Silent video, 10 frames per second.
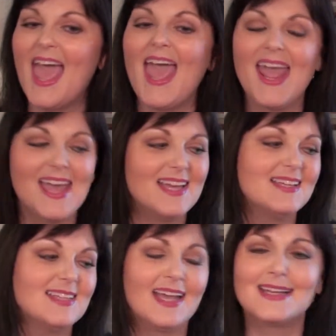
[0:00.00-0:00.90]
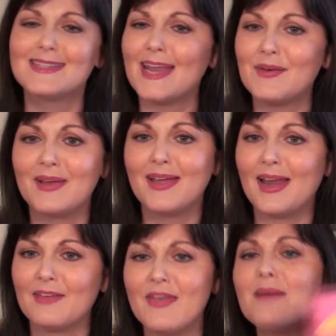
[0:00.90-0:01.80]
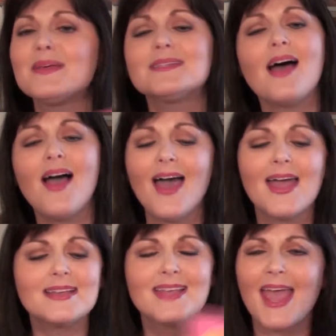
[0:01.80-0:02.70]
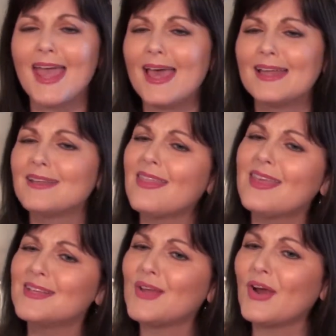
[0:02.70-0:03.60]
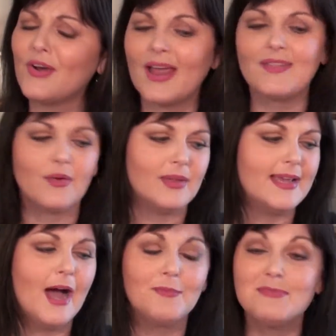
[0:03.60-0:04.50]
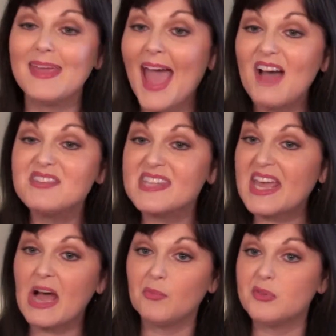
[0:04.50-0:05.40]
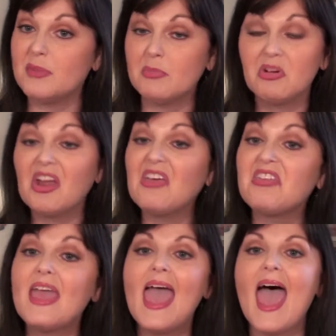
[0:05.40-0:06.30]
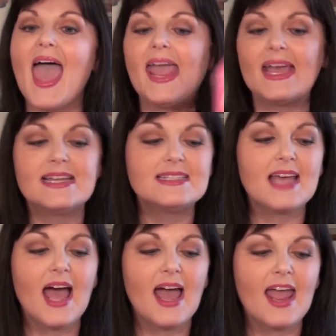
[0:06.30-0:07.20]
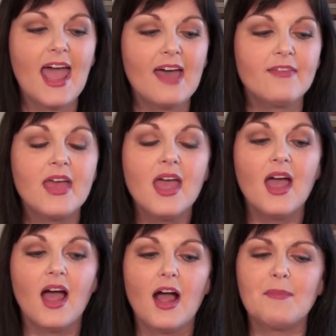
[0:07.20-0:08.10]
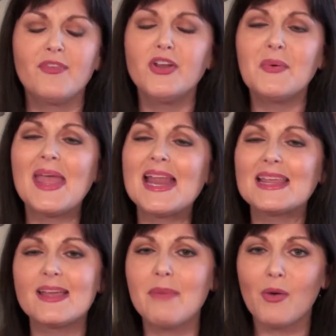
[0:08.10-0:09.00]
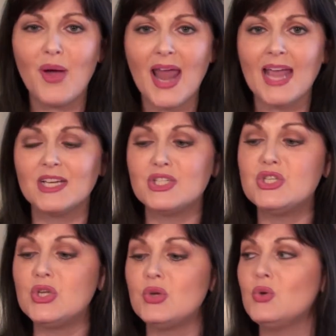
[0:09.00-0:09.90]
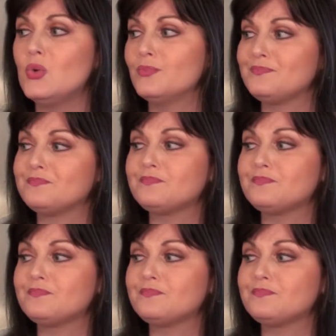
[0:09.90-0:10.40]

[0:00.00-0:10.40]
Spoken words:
and like I said, I went and got a family size, and these are great. They really helped me out. They helped me breathe, and I have, if you know anything about what I do,